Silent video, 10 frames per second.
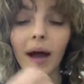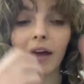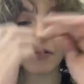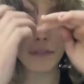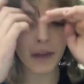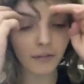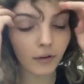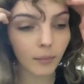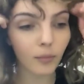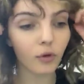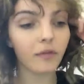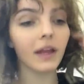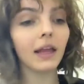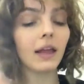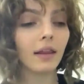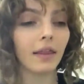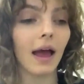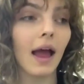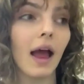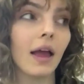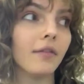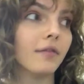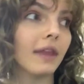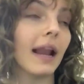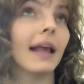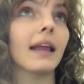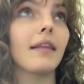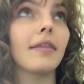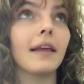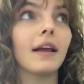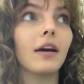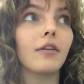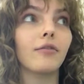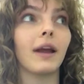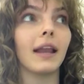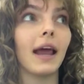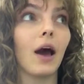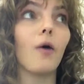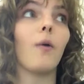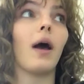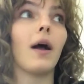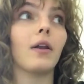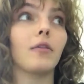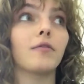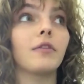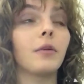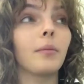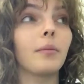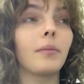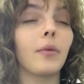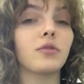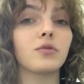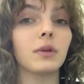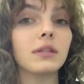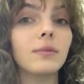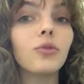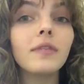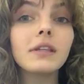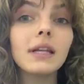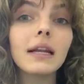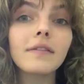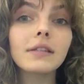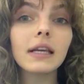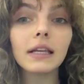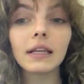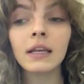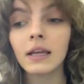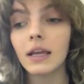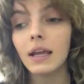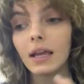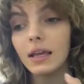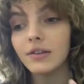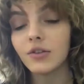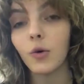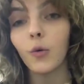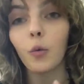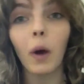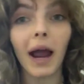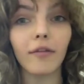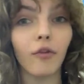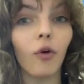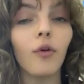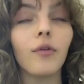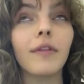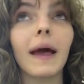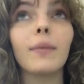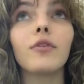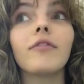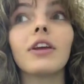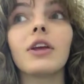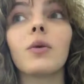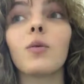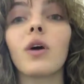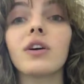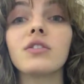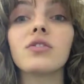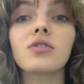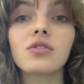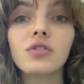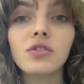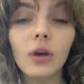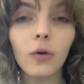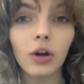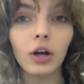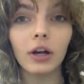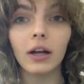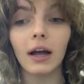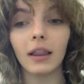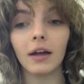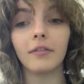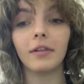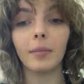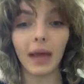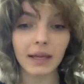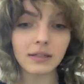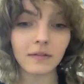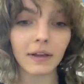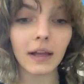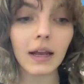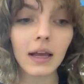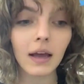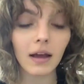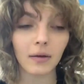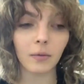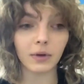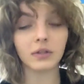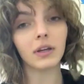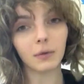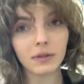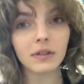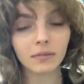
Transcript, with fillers: my favorite movie that I that I can think of right now out of the most recent movies that I've seen is Arrival. That movie was so good. I loved the pace of it. It